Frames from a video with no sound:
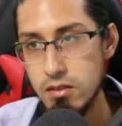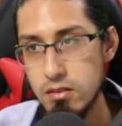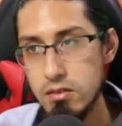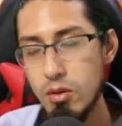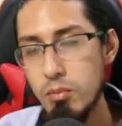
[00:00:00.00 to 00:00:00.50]

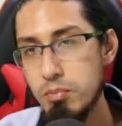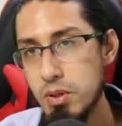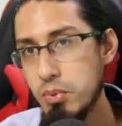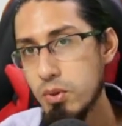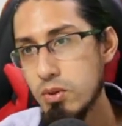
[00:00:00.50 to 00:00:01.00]
Some
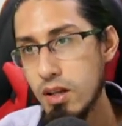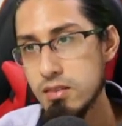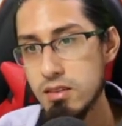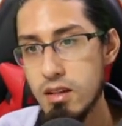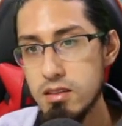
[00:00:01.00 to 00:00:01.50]
people, as
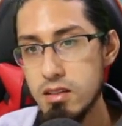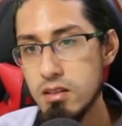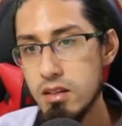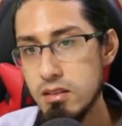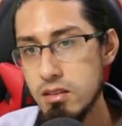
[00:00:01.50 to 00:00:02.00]
an
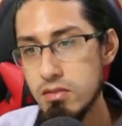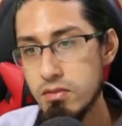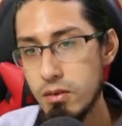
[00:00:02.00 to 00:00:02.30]
alternative